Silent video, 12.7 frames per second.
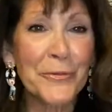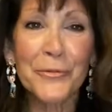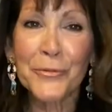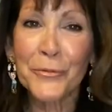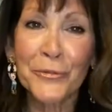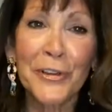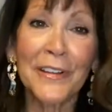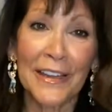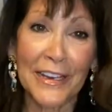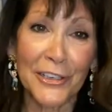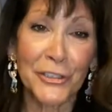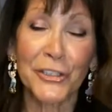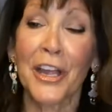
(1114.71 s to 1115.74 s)

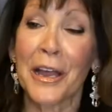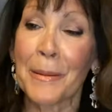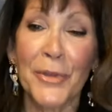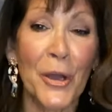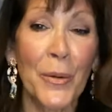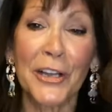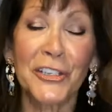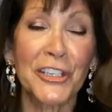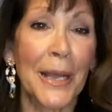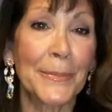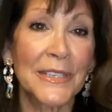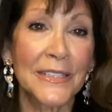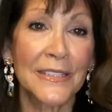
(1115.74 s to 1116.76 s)
Really, go on
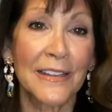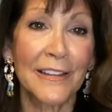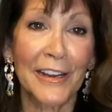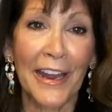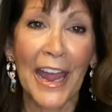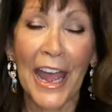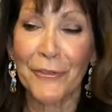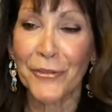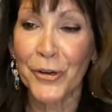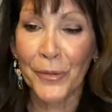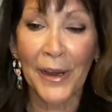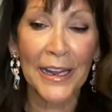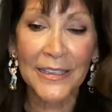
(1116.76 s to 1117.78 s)
Shop Disney. They have
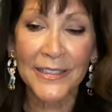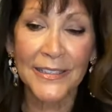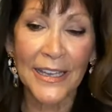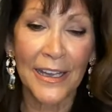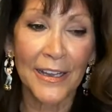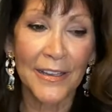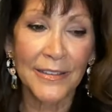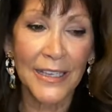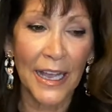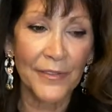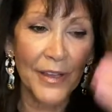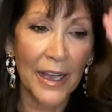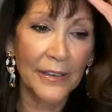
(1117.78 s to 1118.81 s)
great sales.
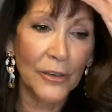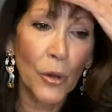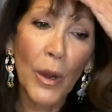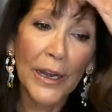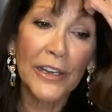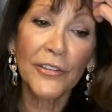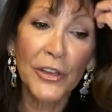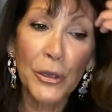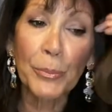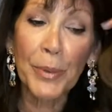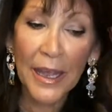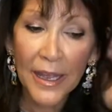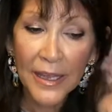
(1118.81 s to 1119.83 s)
I've gotten quite a few
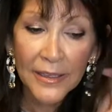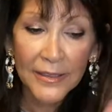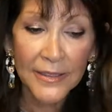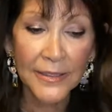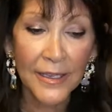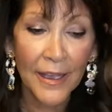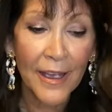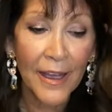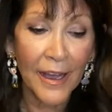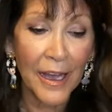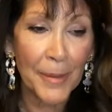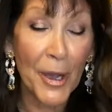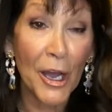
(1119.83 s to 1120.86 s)
pens
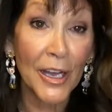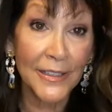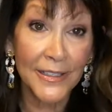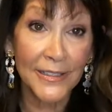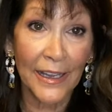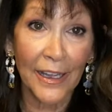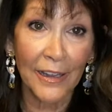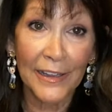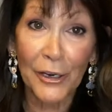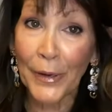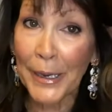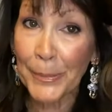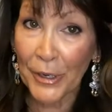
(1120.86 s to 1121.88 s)
on sale at
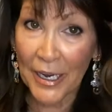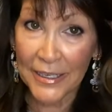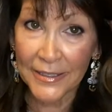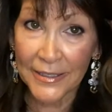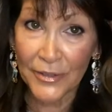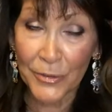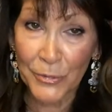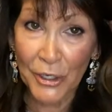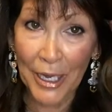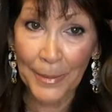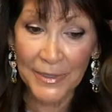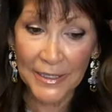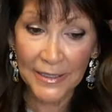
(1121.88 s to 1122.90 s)
great prices from
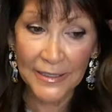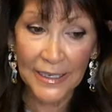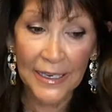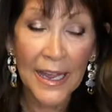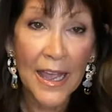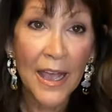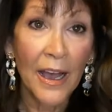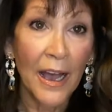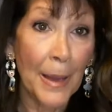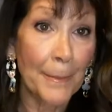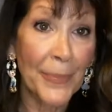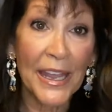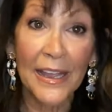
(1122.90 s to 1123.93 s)
Shop Disney.
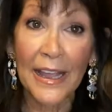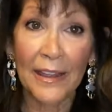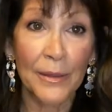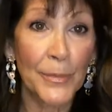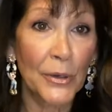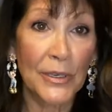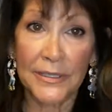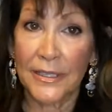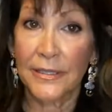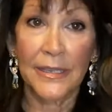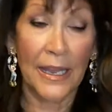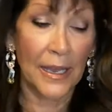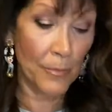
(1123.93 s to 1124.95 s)
Pink Alamode is the
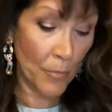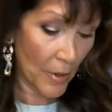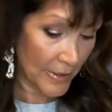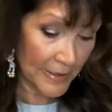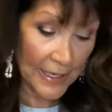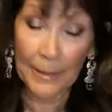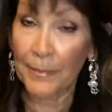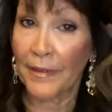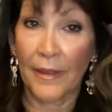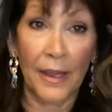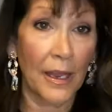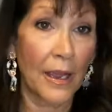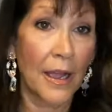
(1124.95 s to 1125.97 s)
same
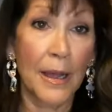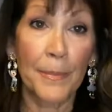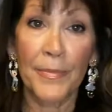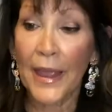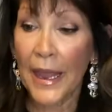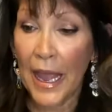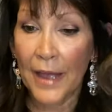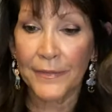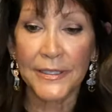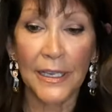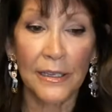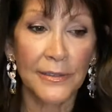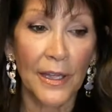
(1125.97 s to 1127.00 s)
thing. They have
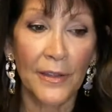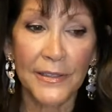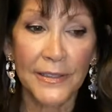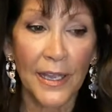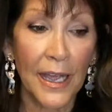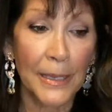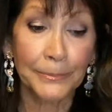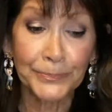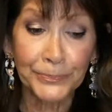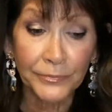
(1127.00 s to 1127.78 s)
sales all the time.